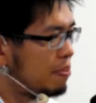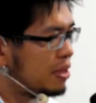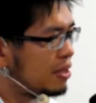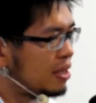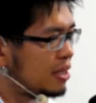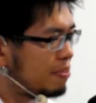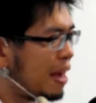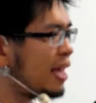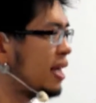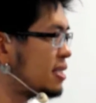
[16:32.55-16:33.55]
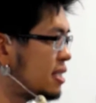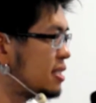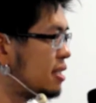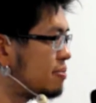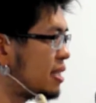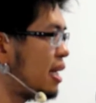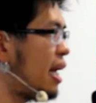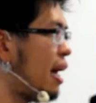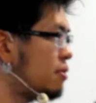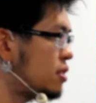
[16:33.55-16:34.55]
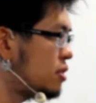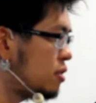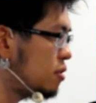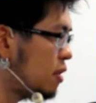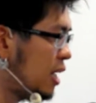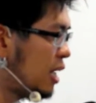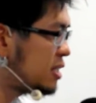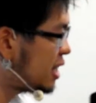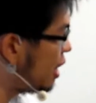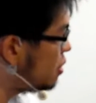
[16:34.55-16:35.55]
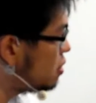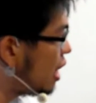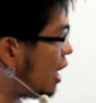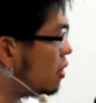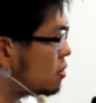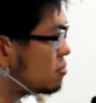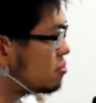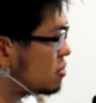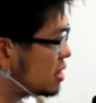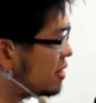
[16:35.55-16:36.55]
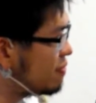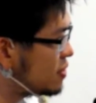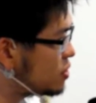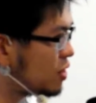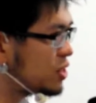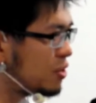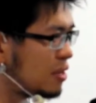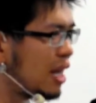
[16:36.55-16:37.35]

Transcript: but the, the back-end systems on how to scale out this infrastructure,